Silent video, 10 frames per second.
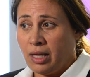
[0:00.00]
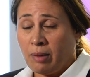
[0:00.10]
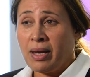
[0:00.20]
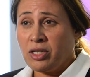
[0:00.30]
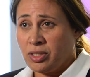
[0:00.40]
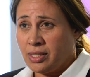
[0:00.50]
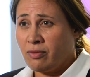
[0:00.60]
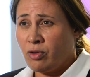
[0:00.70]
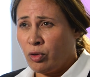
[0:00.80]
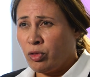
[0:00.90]
our patients that have
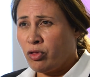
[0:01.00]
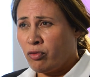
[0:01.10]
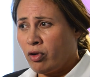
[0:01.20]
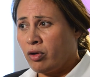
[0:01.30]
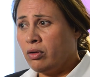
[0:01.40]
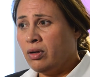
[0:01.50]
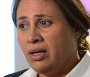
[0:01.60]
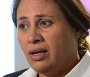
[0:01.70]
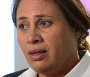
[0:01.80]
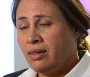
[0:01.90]
gone through,
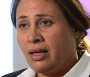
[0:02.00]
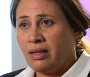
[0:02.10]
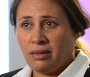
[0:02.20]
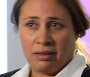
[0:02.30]
that